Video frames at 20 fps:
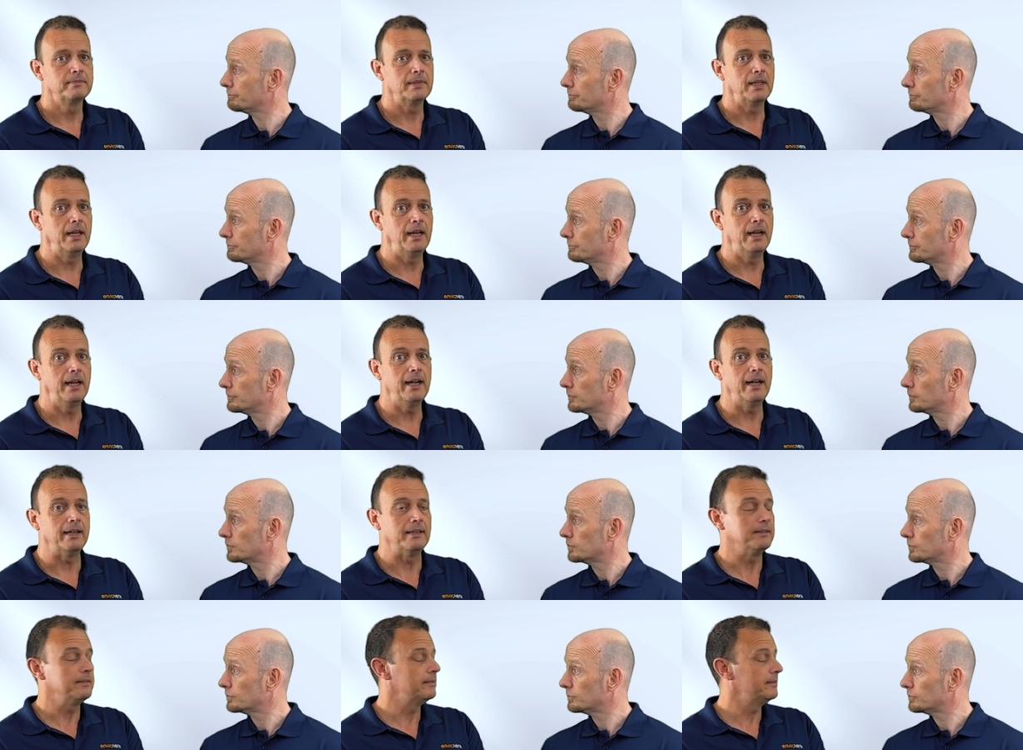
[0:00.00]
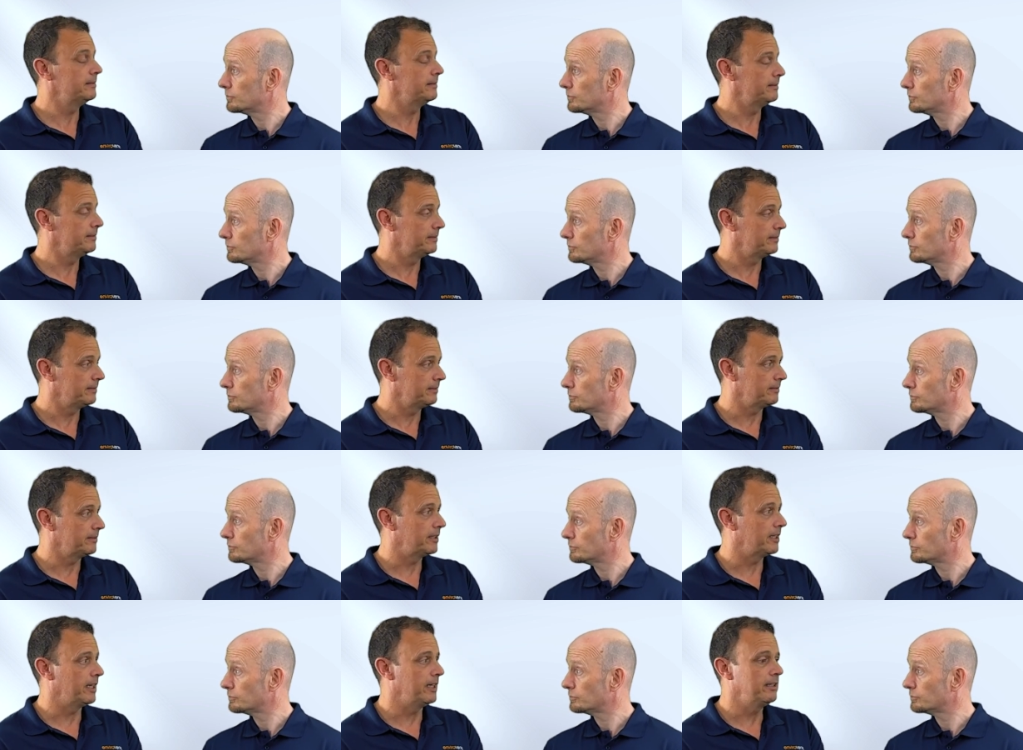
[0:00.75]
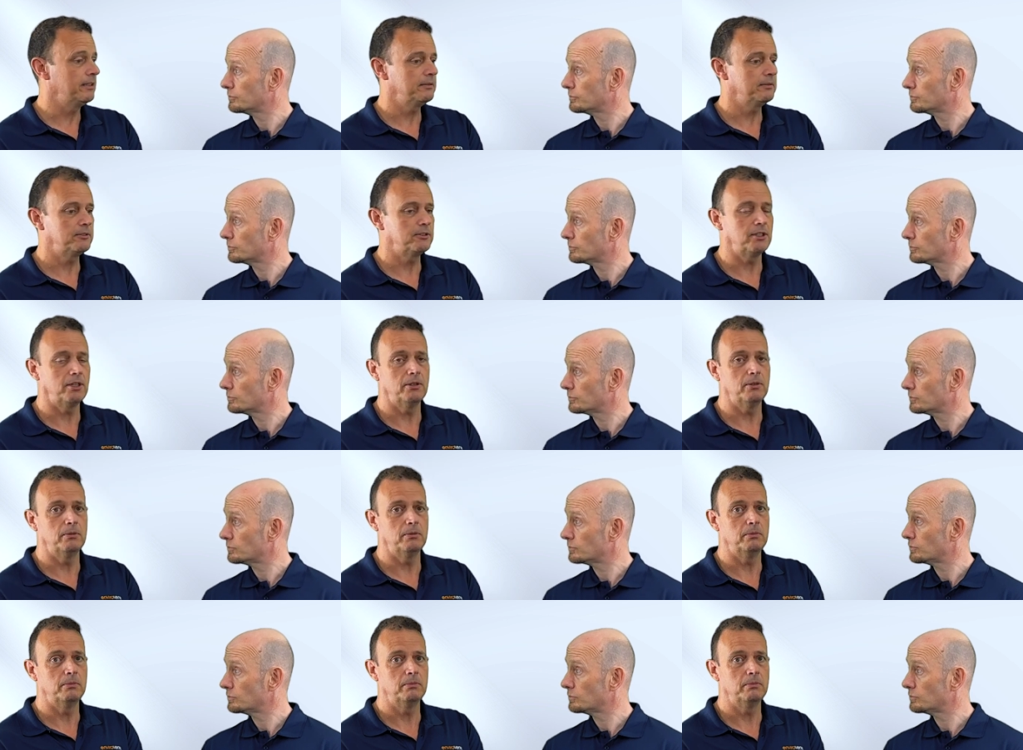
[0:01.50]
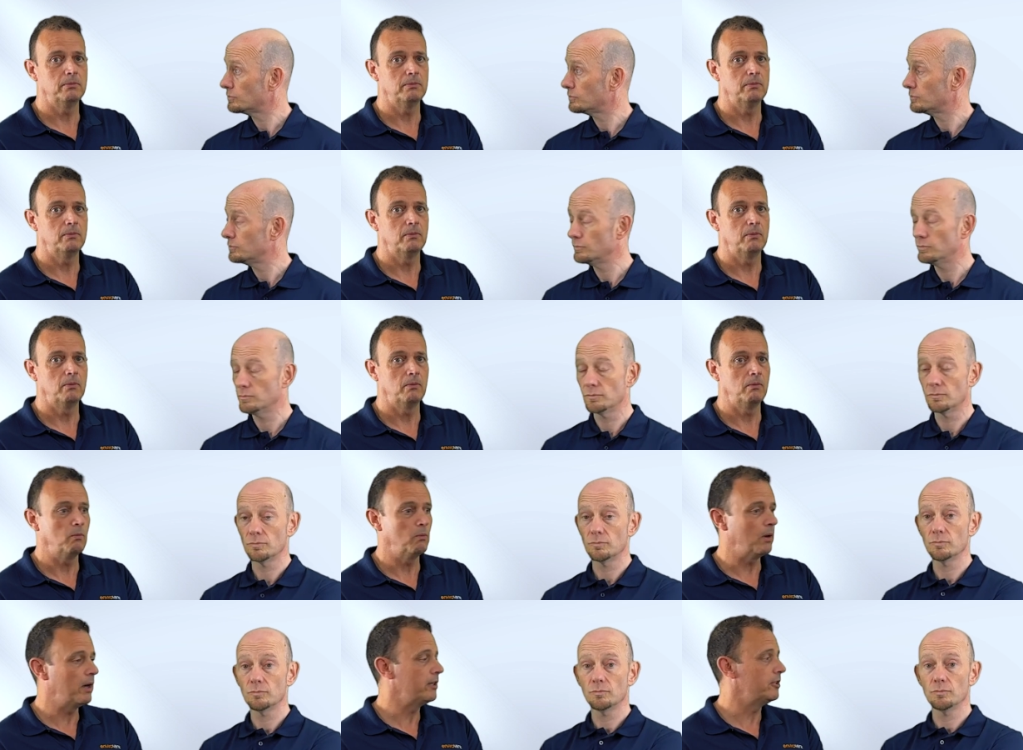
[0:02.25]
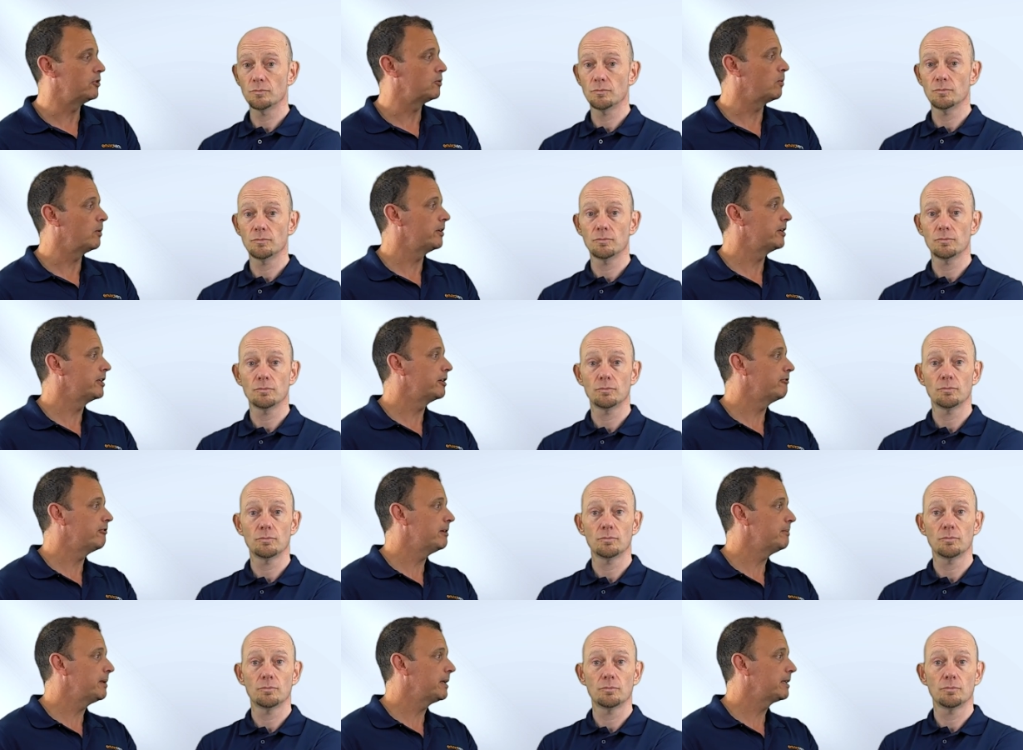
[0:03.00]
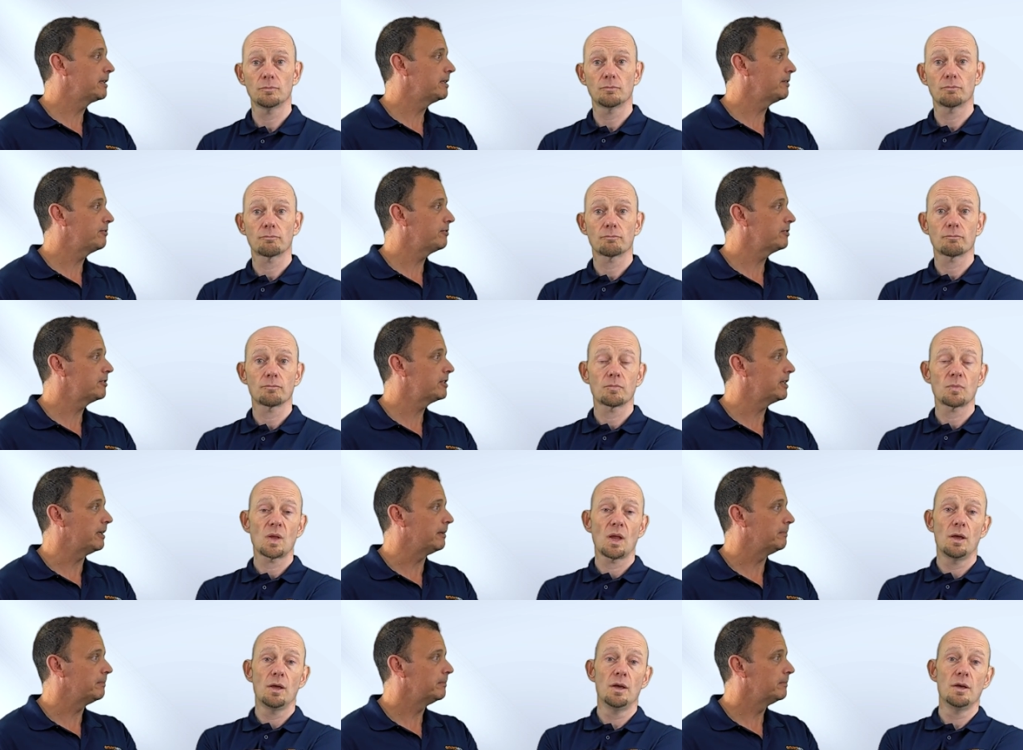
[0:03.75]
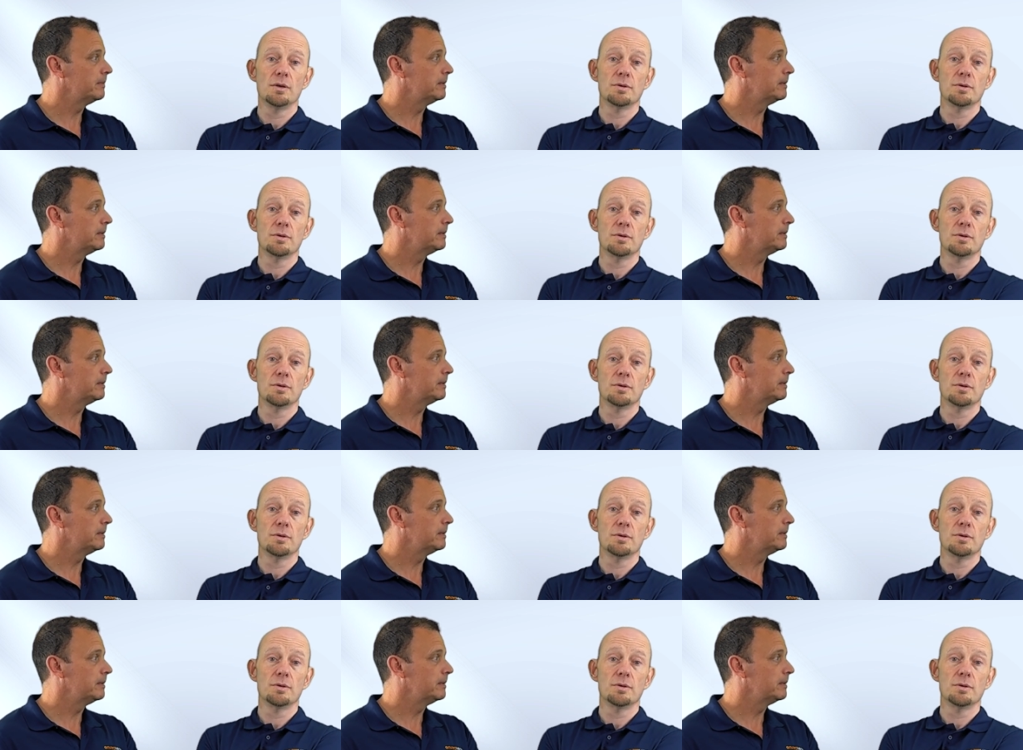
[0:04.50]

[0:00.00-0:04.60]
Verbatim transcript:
Speaker 1: Ah, okay. So why does one degree make a difference then?